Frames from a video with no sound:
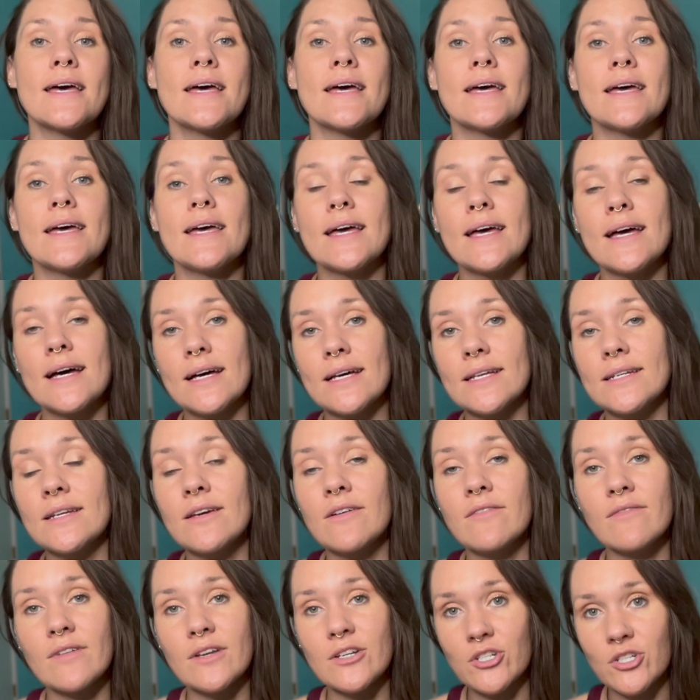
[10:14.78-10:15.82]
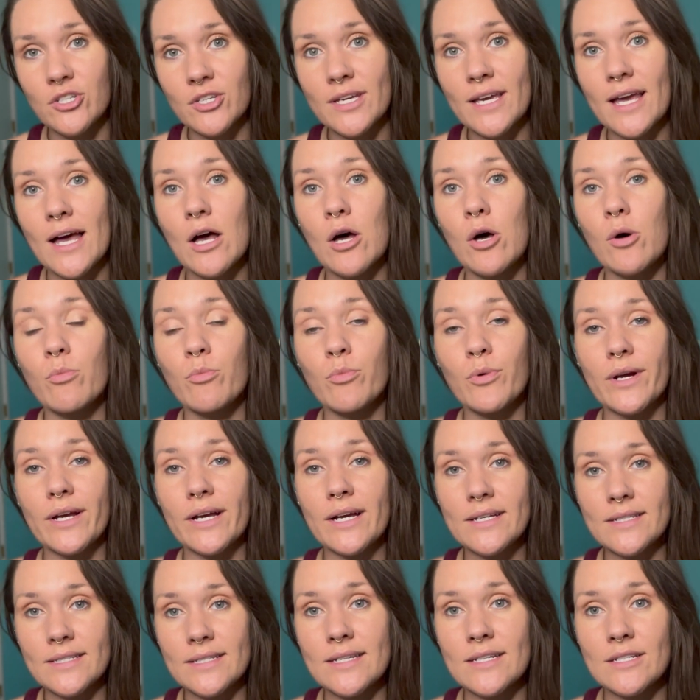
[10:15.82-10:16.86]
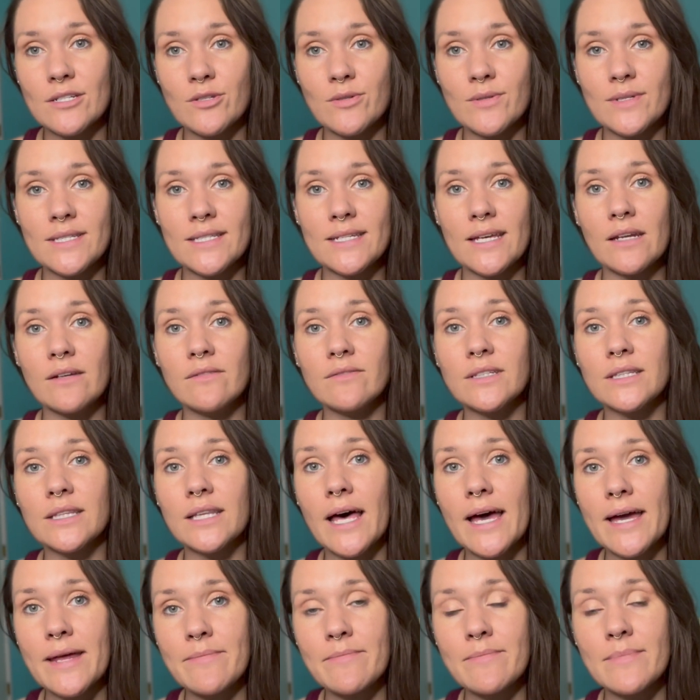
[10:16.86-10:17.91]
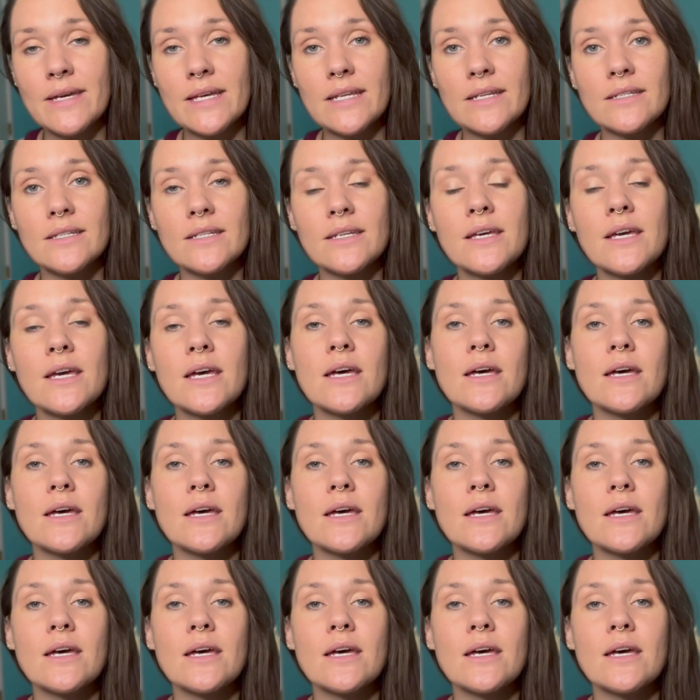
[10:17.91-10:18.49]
and eventually help bring us into a state of enlightenment,